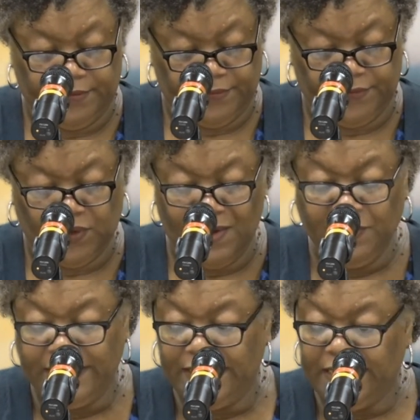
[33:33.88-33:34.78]
So
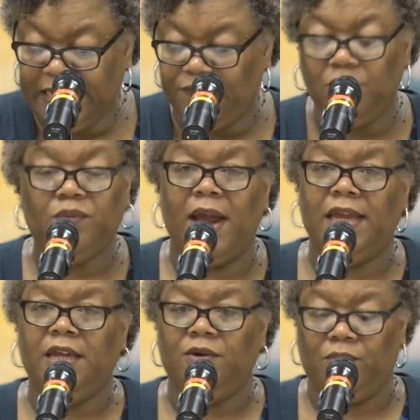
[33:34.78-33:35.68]
I'm going to leave you
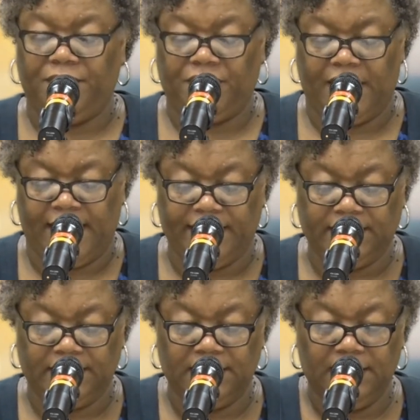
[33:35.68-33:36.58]
right here with
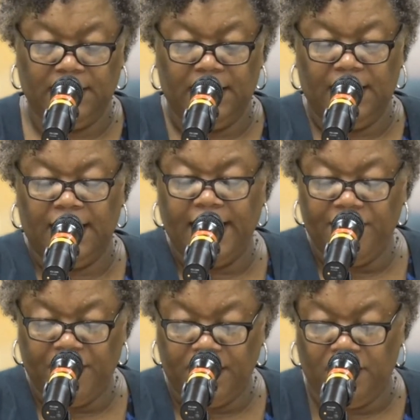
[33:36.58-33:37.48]
that.
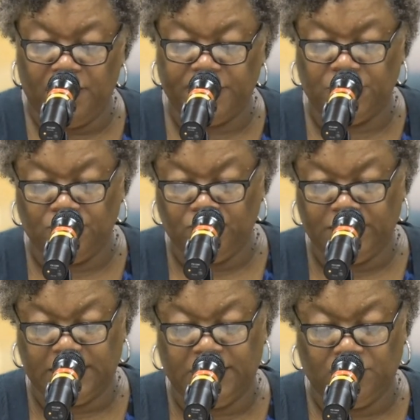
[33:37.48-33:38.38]
Let the Lord
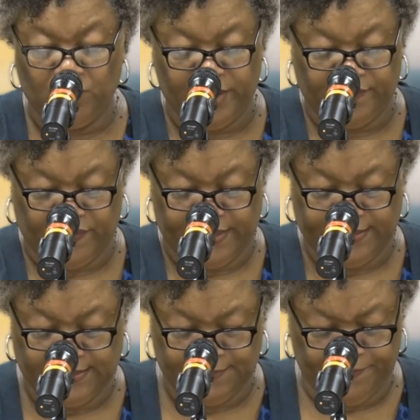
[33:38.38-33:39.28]
use each one of
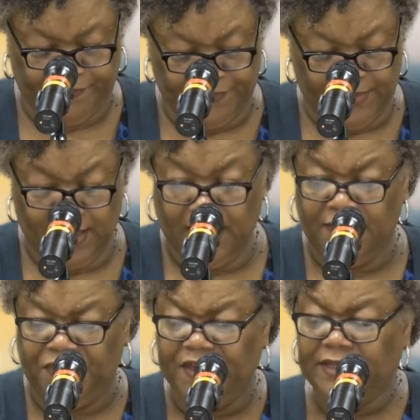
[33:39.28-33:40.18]
us.
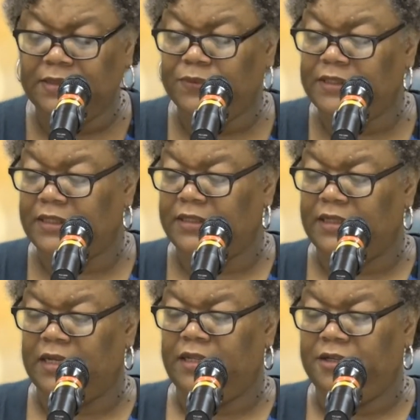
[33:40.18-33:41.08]
This was
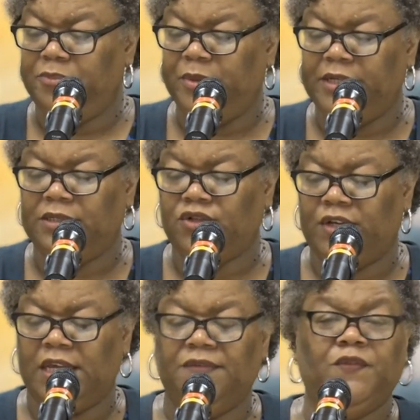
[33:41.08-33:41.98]
a little bit
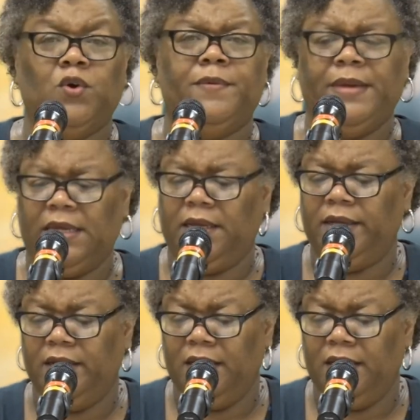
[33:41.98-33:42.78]
tricky for me,